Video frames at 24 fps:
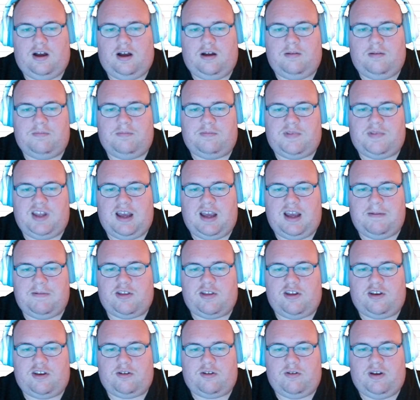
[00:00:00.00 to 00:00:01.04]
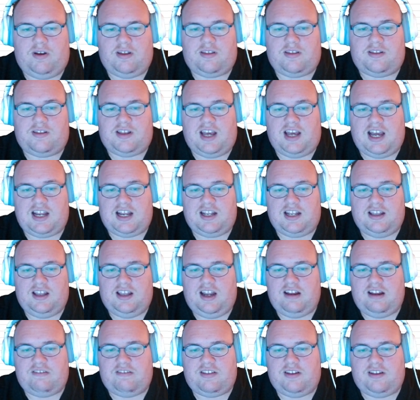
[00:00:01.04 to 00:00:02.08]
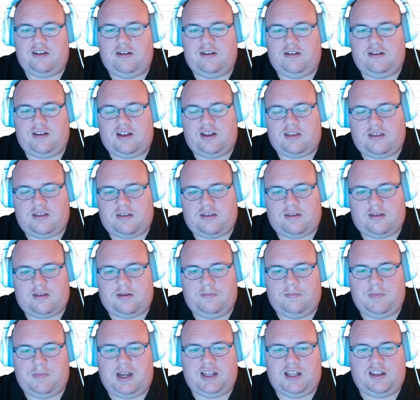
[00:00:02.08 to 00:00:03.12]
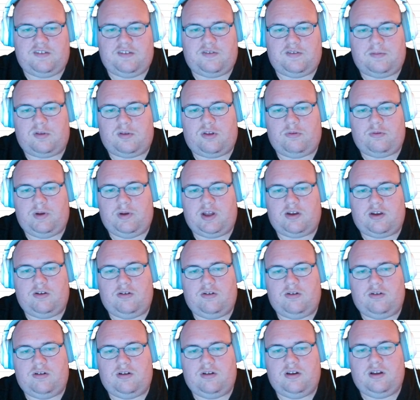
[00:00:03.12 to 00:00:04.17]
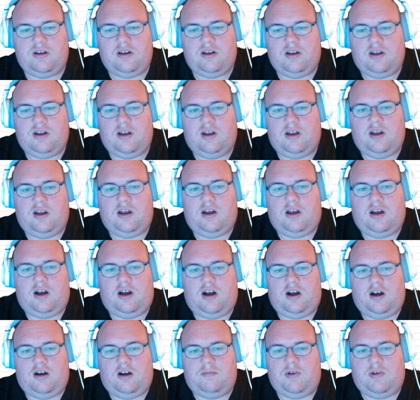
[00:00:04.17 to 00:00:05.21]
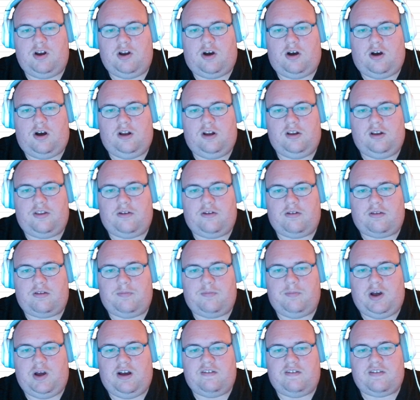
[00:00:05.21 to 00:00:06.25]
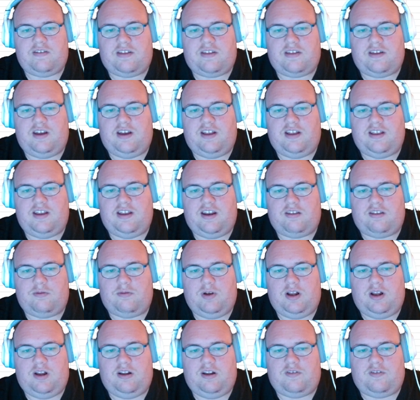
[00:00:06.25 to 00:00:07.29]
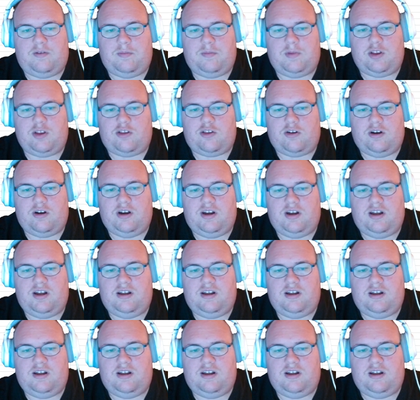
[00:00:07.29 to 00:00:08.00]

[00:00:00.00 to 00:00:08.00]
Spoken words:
damage increase, attack and lifesteal, that's mainly from Suicune. But all of those buffs, and then as well for Magearna,